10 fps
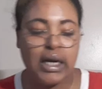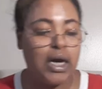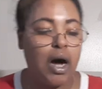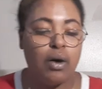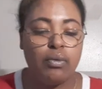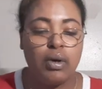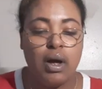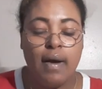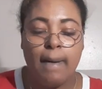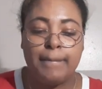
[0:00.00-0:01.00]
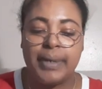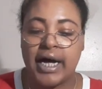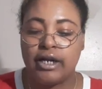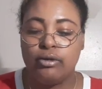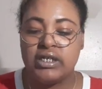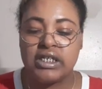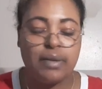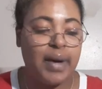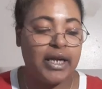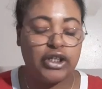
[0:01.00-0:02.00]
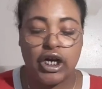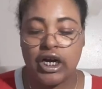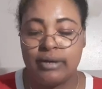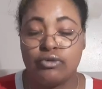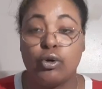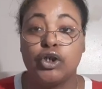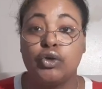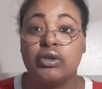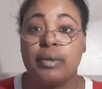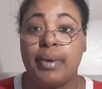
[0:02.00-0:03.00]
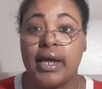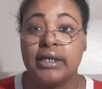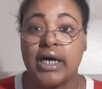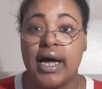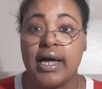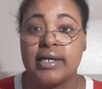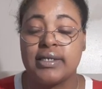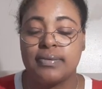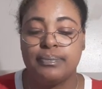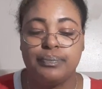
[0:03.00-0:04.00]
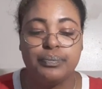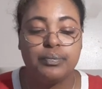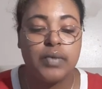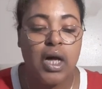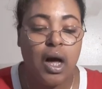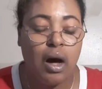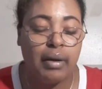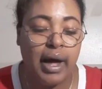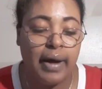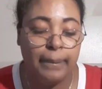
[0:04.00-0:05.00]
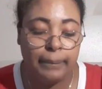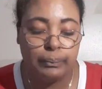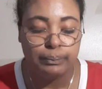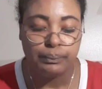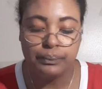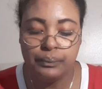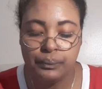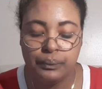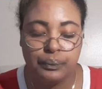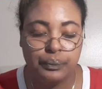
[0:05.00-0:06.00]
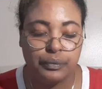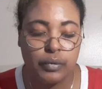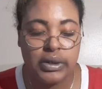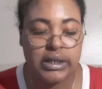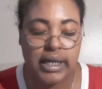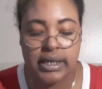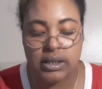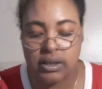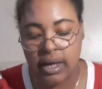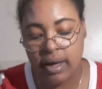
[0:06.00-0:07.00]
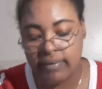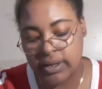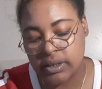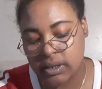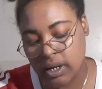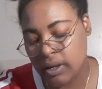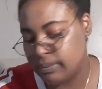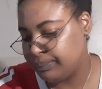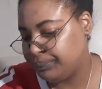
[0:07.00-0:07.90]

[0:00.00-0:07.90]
it go. But I do see somebody trying to come towards you to apologize. Okay? What's the Ace of Staff? Ace of Staff?